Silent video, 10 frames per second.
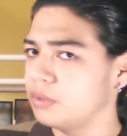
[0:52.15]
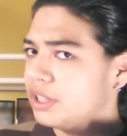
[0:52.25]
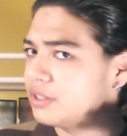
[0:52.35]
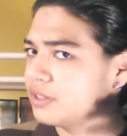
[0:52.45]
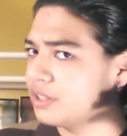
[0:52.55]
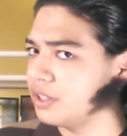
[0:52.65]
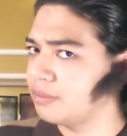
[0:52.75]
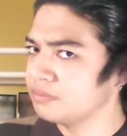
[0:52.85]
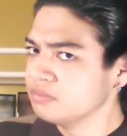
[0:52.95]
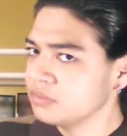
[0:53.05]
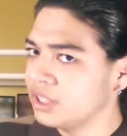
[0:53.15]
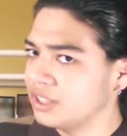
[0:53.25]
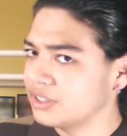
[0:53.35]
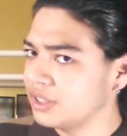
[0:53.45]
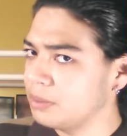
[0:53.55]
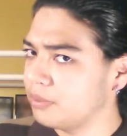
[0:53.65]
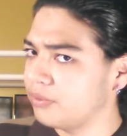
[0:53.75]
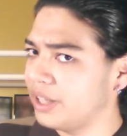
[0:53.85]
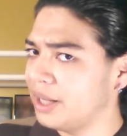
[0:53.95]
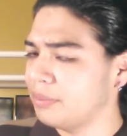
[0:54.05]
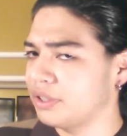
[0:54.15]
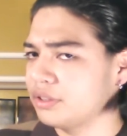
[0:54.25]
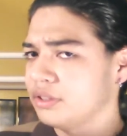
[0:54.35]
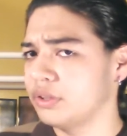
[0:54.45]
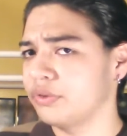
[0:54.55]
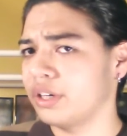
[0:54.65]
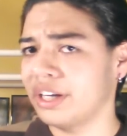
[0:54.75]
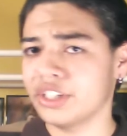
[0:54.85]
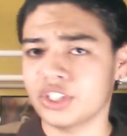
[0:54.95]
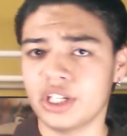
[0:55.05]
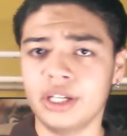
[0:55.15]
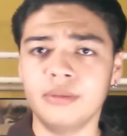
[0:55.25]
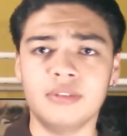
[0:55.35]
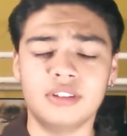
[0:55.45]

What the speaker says: that's it's going to keep it flat but deliver a high shine,